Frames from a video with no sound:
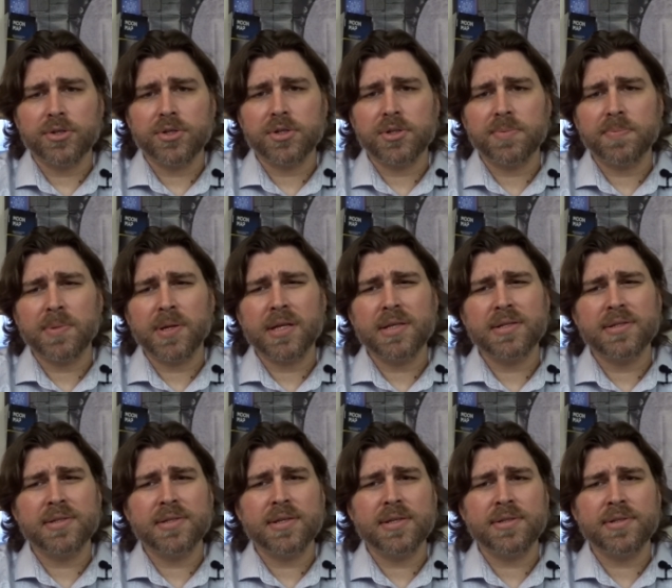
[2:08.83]
system
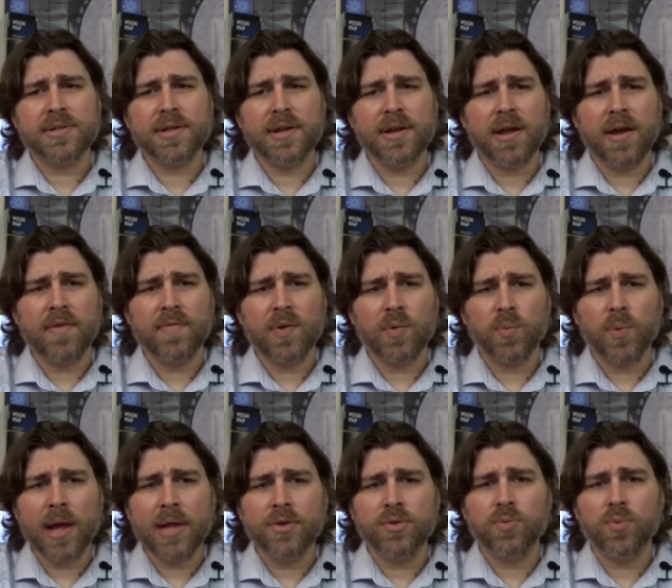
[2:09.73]
consisting of a
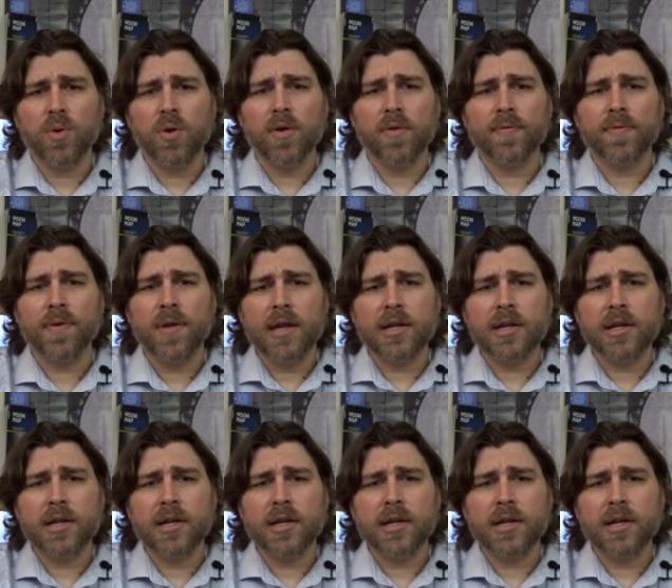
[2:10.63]
red dwarf